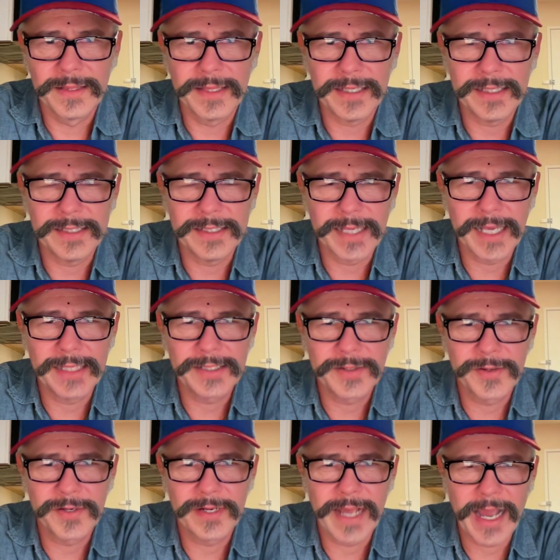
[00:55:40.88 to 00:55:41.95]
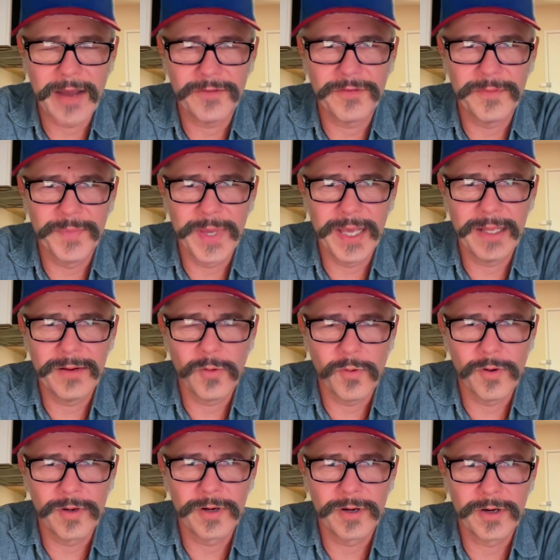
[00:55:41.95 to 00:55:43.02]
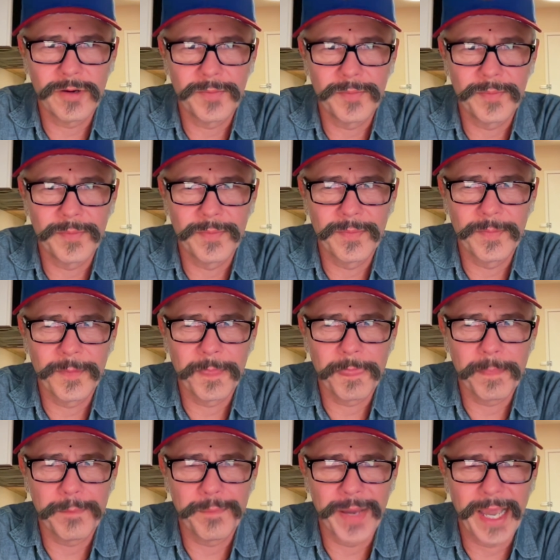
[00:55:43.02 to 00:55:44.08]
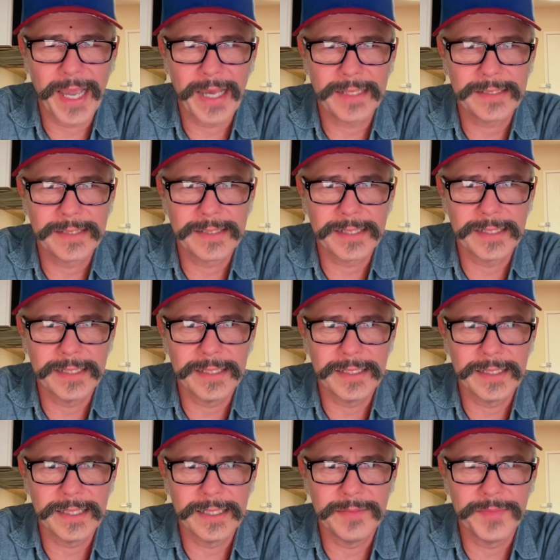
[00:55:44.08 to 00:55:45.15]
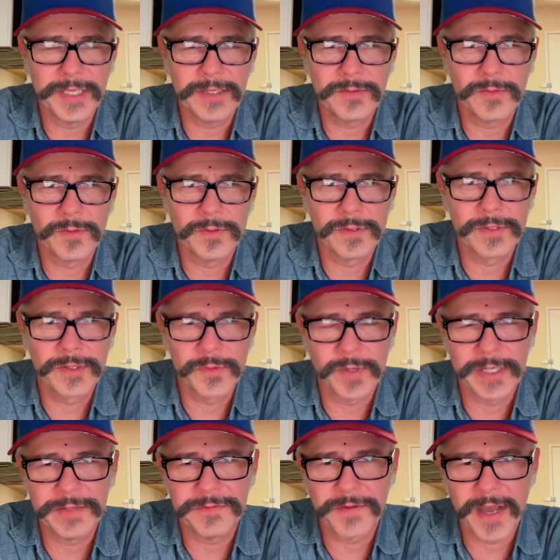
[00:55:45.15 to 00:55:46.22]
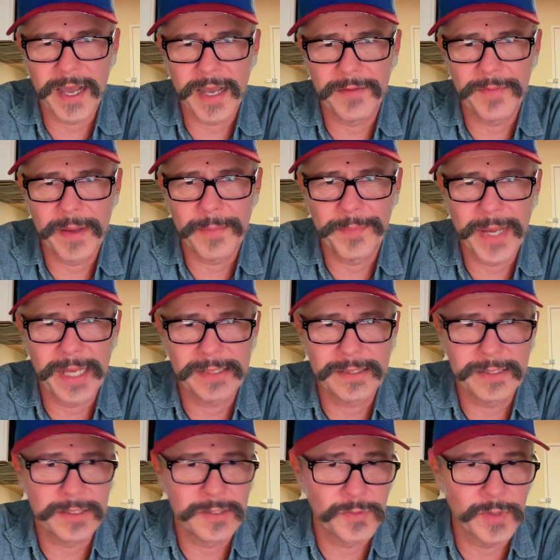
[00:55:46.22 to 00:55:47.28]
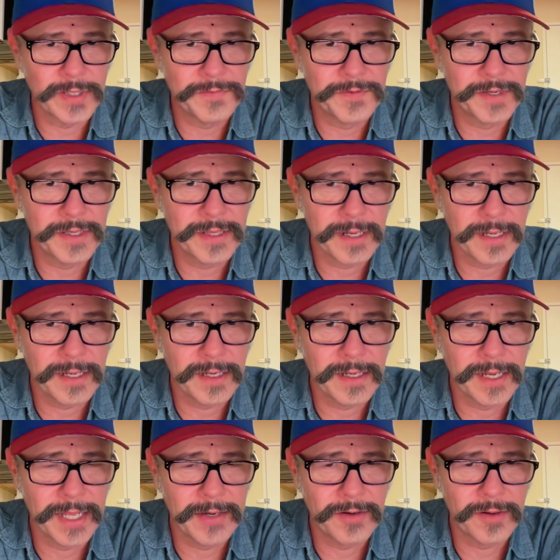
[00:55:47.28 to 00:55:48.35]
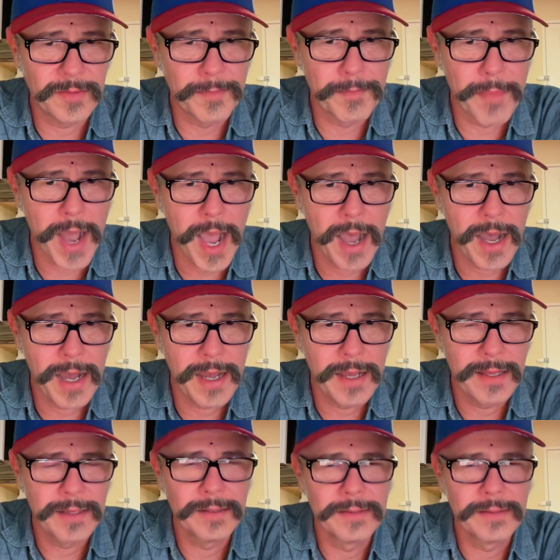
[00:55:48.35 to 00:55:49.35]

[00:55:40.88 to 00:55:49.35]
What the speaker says: the Sanskrit alphabet order past M equals 25, past the 25th letter Ma.